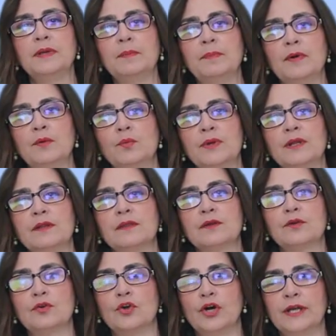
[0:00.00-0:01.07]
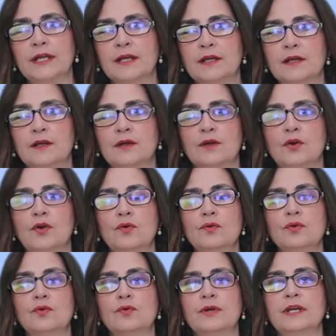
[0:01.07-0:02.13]
people with chronic,
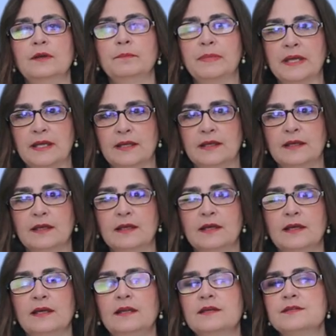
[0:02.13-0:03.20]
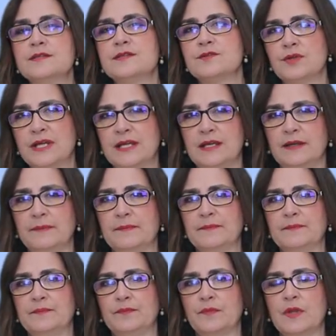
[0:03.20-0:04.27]
ongoing pain, it is tricky.
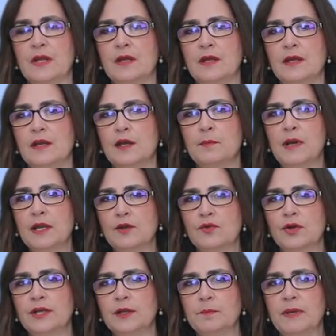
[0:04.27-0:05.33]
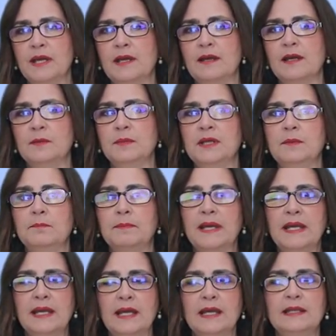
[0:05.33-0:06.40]
By chronic pain, I mean
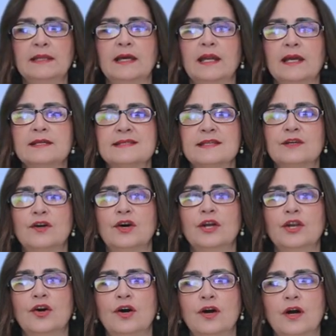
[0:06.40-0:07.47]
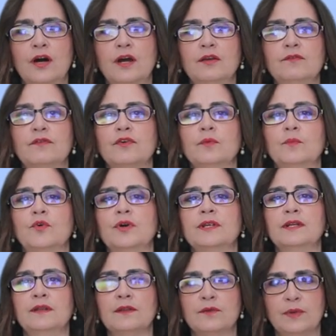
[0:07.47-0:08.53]
pain that has gone on for more
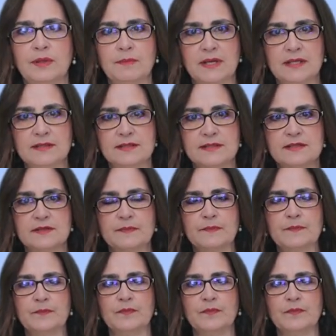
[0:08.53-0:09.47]
than three months.